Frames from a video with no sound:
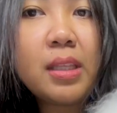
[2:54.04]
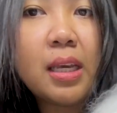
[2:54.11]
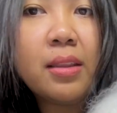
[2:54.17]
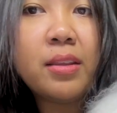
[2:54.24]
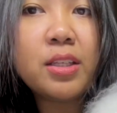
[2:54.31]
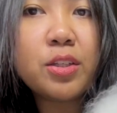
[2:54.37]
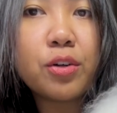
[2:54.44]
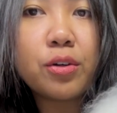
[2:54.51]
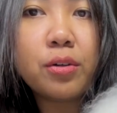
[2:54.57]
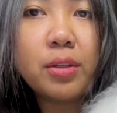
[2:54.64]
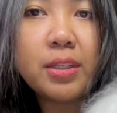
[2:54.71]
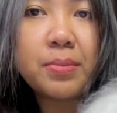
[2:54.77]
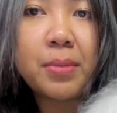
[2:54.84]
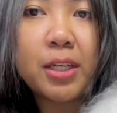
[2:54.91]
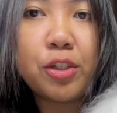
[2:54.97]
this girl
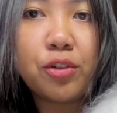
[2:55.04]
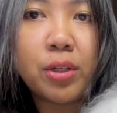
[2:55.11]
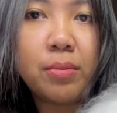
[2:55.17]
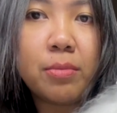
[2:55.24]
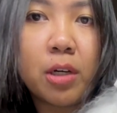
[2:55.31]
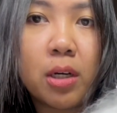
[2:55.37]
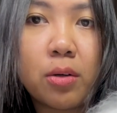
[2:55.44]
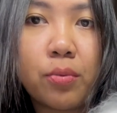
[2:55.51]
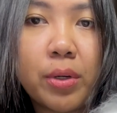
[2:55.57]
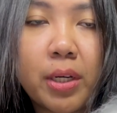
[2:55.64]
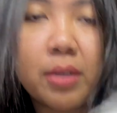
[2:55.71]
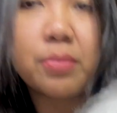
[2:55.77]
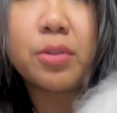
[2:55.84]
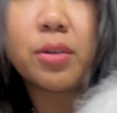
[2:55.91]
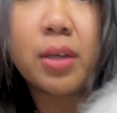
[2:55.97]
is my dream dog when it
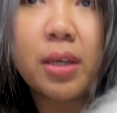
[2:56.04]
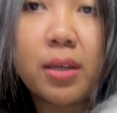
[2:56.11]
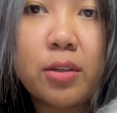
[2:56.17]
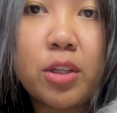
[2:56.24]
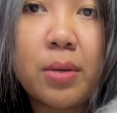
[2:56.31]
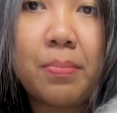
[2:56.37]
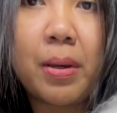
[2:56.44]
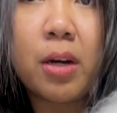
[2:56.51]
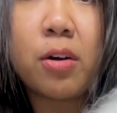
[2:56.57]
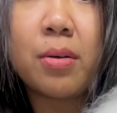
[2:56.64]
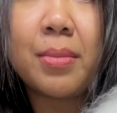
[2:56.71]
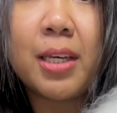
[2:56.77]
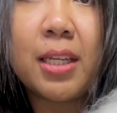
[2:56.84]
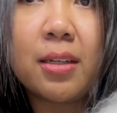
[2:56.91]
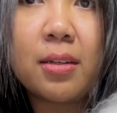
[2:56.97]
comes to like
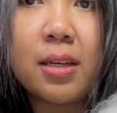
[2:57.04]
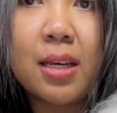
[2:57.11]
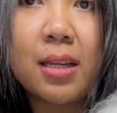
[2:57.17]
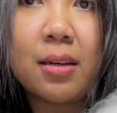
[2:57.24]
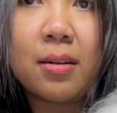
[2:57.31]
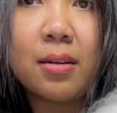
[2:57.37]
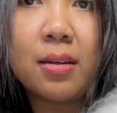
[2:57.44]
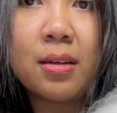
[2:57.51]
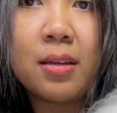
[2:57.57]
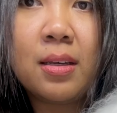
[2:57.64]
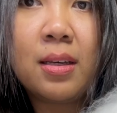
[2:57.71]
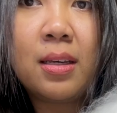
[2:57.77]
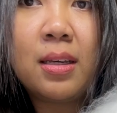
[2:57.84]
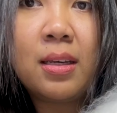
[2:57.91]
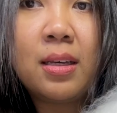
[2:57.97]
temperament and
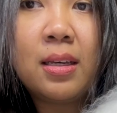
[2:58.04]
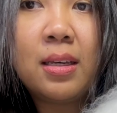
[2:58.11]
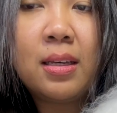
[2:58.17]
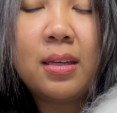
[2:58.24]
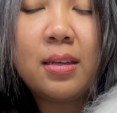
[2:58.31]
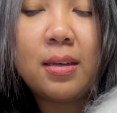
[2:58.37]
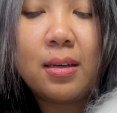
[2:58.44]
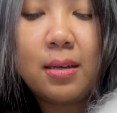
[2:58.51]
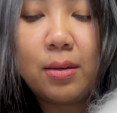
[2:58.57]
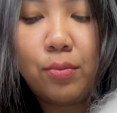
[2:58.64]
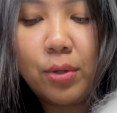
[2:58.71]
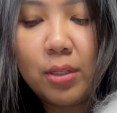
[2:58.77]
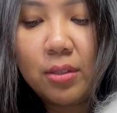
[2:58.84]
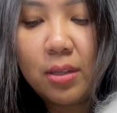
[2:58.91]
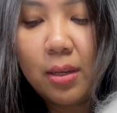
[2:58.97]
I
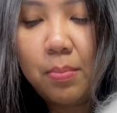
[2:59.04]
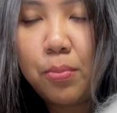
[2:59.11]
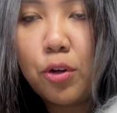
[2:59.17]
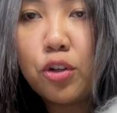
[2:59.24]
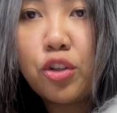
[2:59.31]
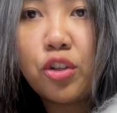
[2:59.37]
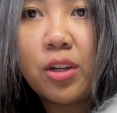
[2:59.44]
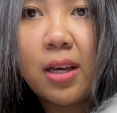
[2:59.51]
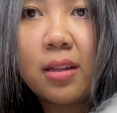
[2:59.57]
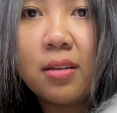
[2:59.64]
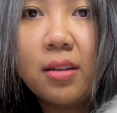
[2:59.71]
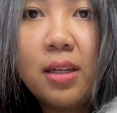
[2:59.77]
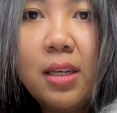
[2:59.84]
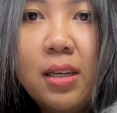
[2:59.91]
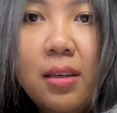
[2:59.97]
wouldn't say
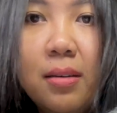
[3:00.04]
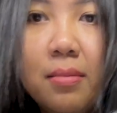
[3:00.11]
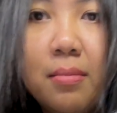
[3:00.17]
personality,